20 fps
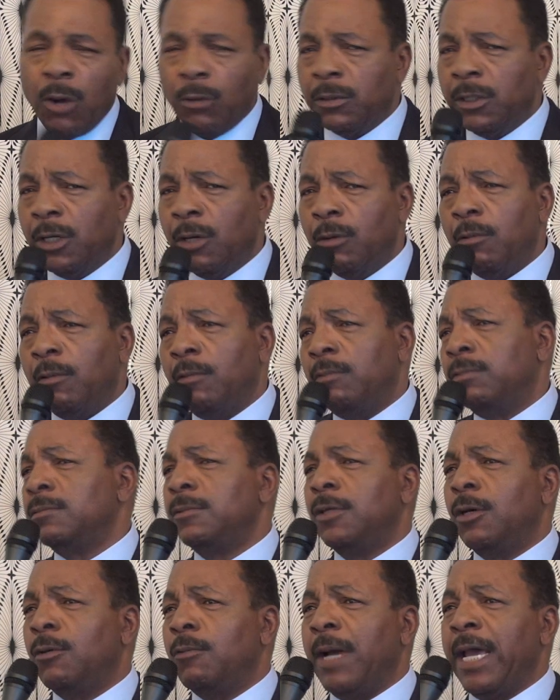Oh,
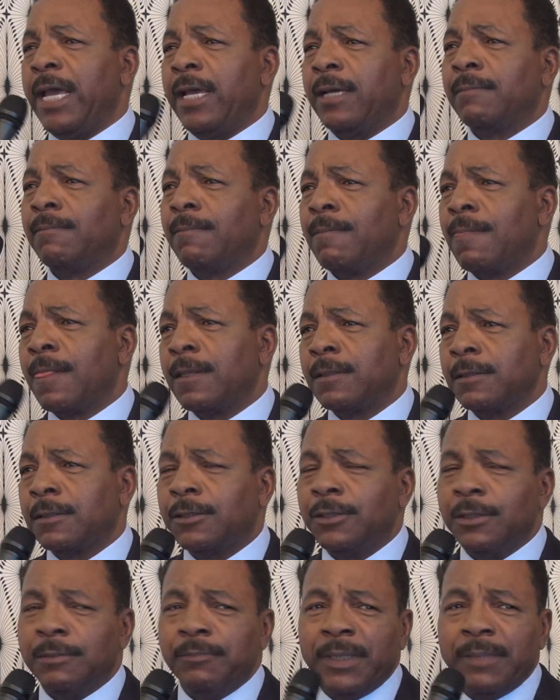no way.
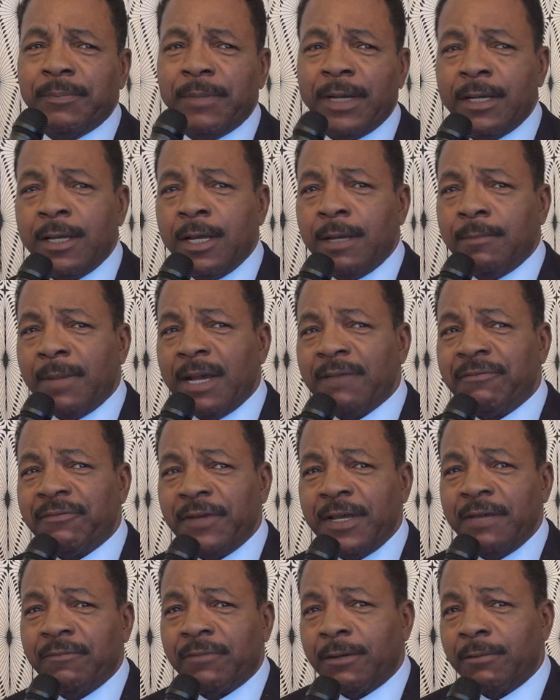couldn't be my
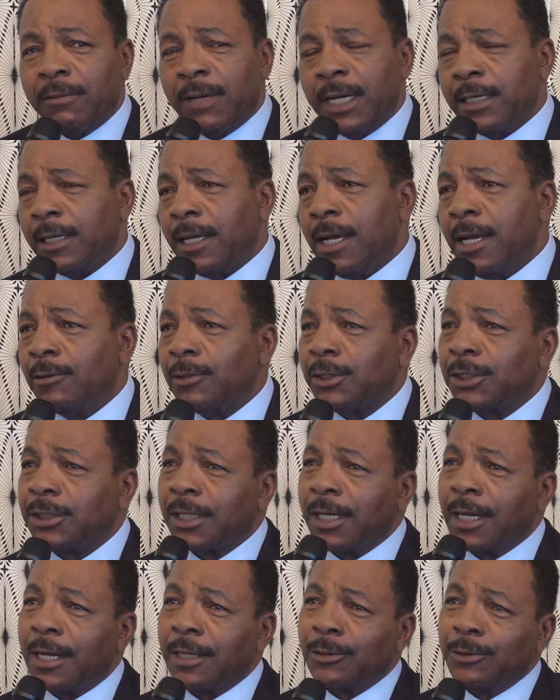favorite right now is
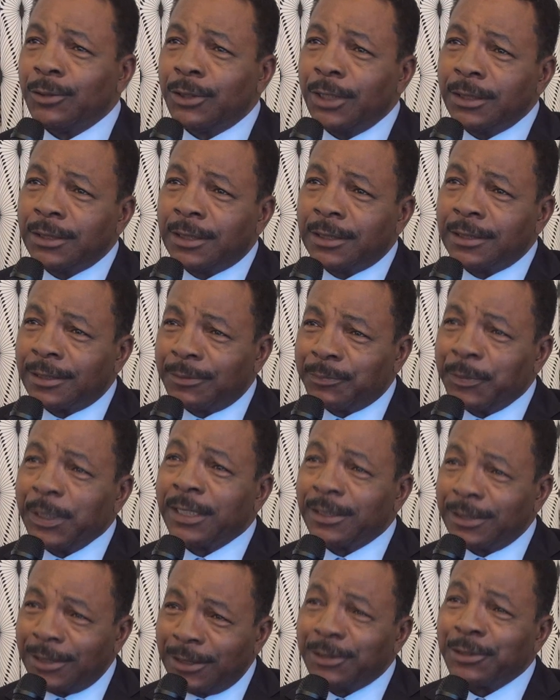Chicago Justice
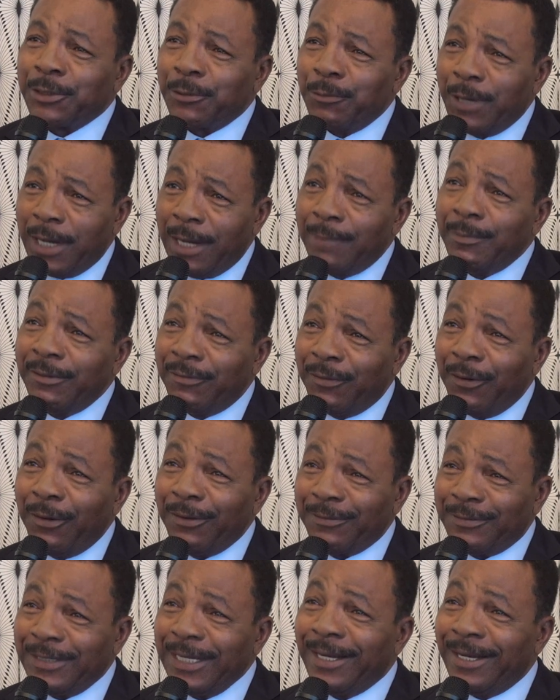because it's the one I'm
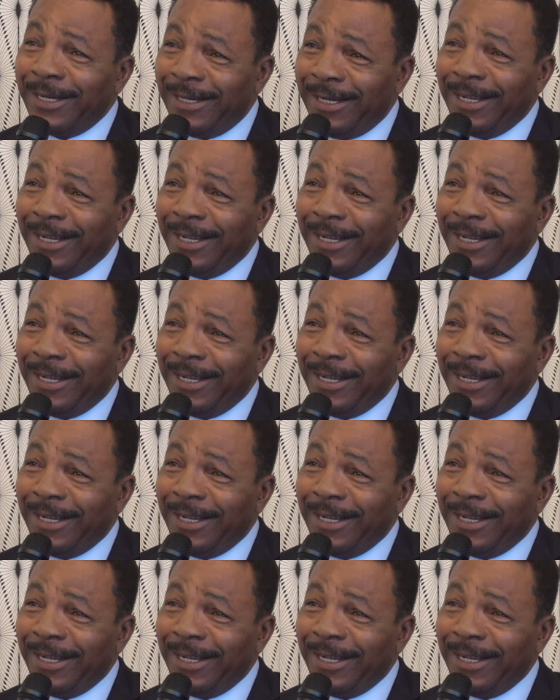involved in.